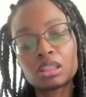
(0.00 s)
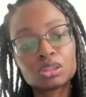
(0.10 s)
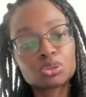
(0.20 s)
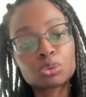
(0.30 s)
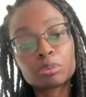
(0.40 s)

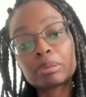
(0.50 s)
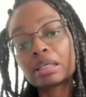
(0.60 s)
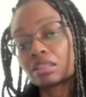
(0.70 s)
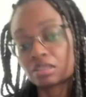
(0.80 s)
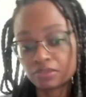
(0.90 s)
nor
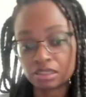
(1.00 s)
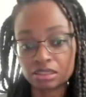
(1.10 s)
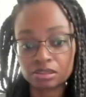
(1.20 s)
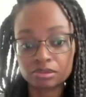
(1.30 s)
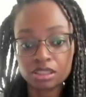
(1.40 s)
repent of
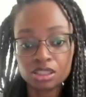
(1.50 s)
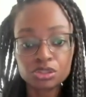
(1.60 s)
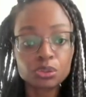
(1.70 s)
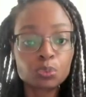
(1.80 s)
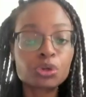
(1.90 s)
sin.
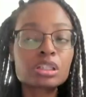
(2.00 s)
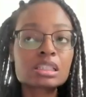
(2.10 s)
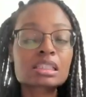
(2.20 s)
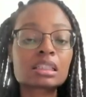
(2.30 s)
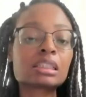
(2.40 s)
So the word
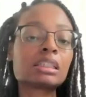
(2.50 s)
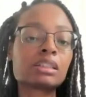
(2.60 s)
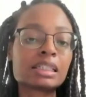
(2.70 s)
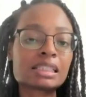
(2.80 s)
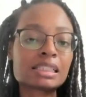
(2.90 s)
is
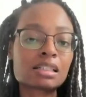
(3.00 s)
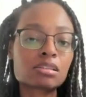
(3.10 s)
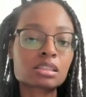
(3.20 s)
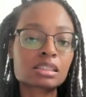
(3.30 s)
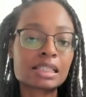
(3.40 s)
clear, and it
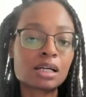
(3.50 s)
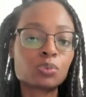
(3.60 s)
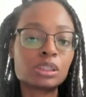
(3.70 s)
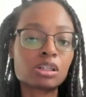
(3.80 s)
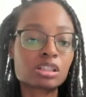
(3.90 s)
tells us how
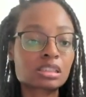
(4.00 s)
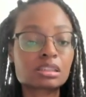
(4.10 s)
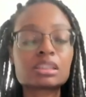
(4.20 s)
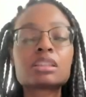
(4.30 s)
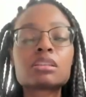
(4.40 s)
we are to
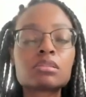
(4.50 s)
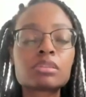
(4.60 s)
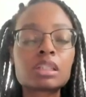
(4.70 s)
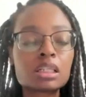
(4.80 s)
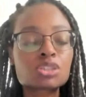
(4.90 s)
live,
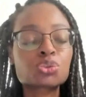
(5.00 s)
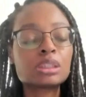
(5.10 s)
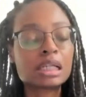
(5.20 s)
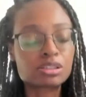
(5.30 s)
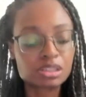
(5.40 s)

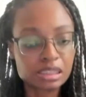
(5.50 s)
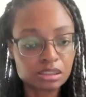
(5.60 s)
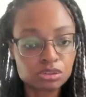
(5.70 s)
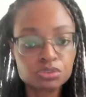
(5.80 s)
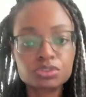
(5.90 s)
treat
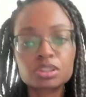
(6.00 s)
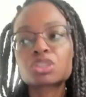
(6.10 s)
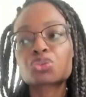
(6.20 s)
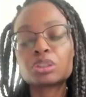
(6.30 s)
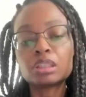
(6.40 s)
ourselves,
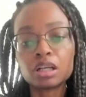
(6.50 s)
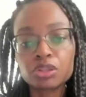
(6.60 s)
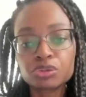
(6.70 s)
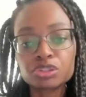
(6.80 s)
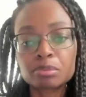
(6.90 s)
treat
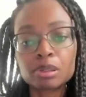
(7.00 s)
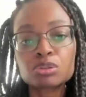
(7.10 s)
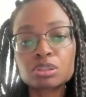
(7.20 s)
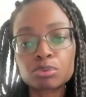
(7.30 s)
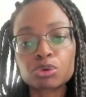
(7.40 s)
others, but
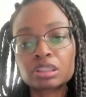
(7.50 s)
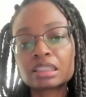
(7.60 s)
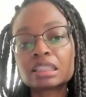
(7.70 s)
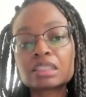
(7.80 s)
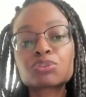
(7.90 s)
most
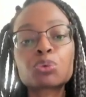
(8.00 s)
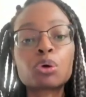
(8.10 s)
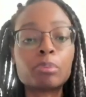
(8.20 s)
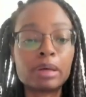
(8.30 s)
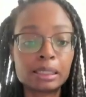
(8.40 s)
importantly, live to
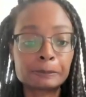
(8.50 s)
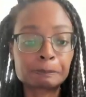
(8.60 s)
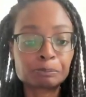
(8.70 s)
obey.